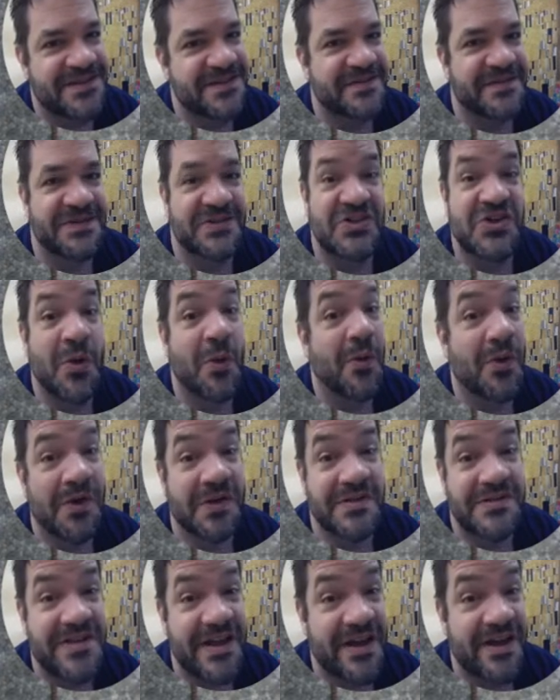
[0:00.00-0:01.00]
of the
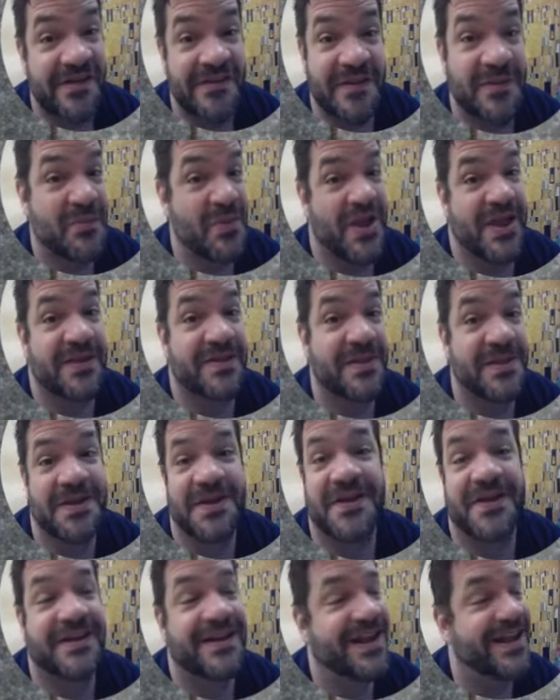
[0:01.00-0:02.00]
doors on the
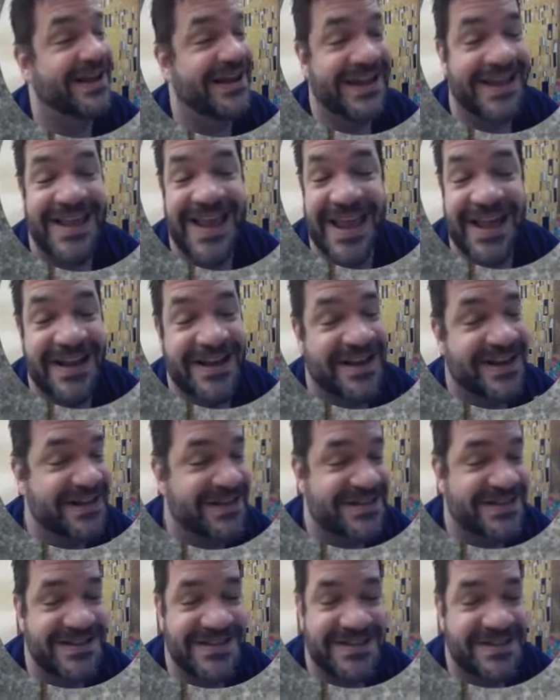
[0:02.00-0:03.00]
Pantheon. And again,
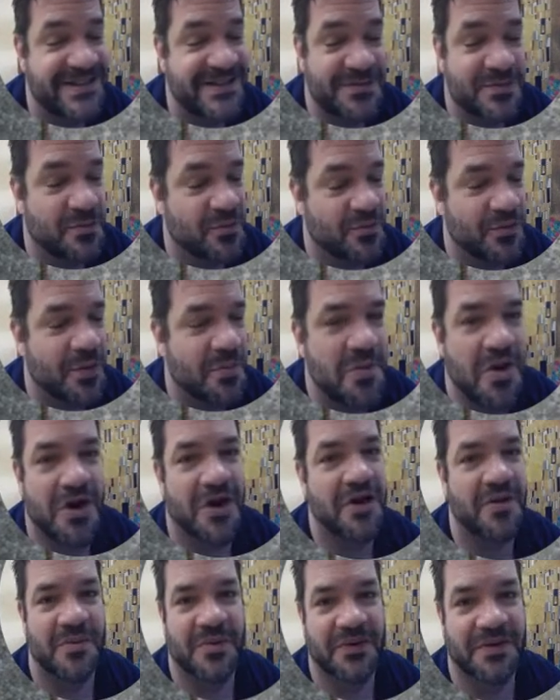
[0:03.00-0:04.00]
it's just this
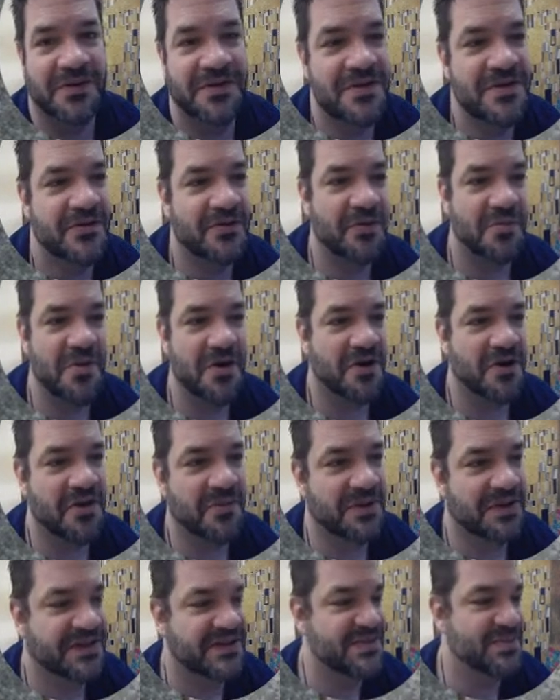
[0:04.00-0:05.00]
remarkable
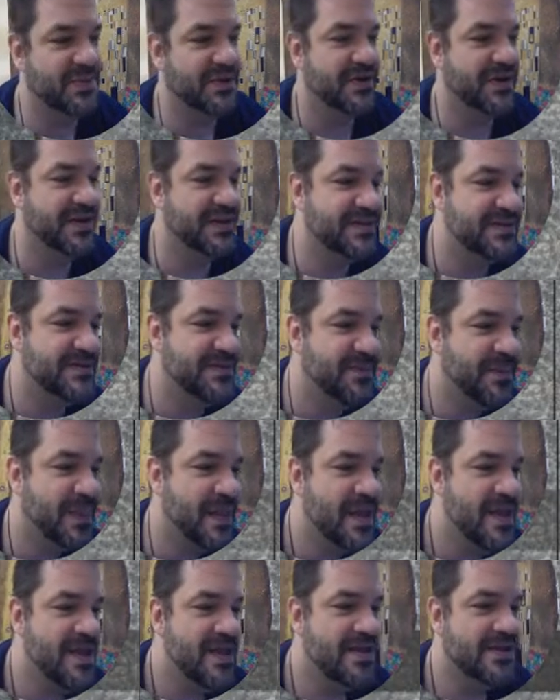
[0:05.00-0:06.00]
experience.
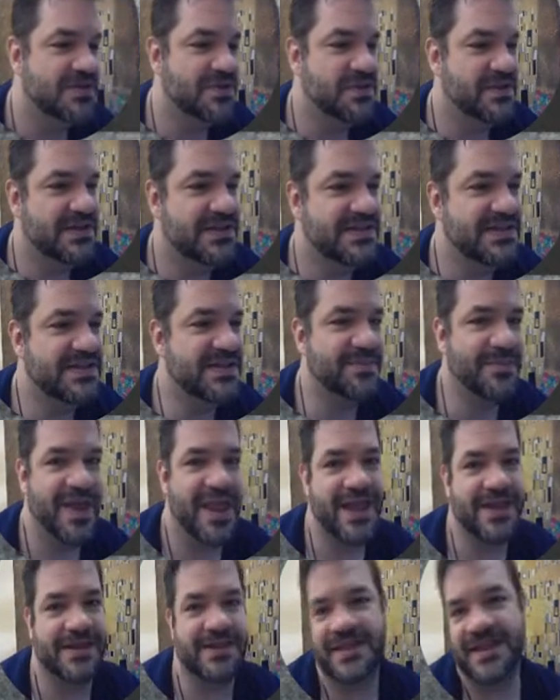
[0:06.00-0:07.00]
So this is the
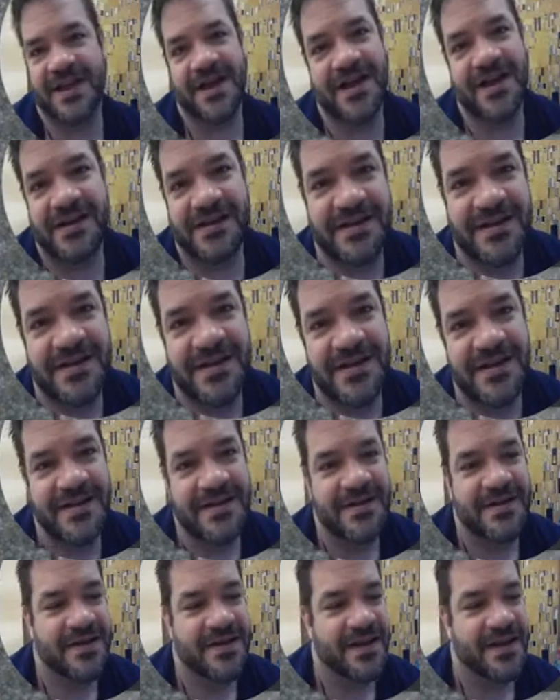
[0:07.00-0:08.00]
Pantheon.
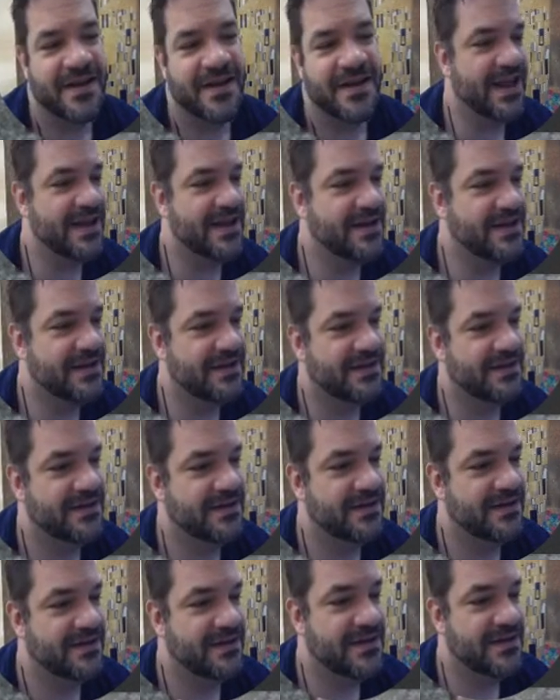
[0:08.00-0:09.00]
Again,
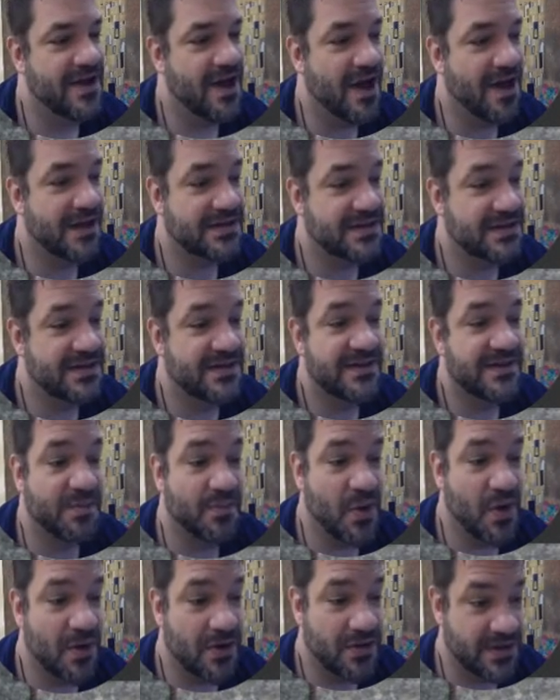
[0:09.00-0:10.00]
not the
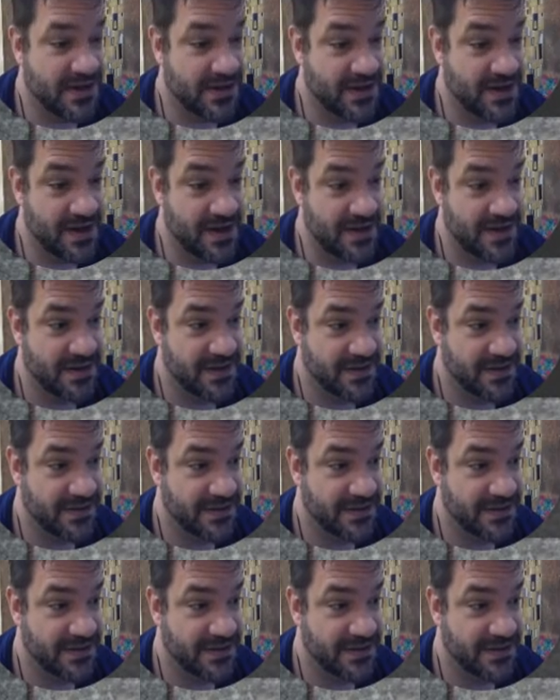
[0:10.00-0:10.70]
Parthenon.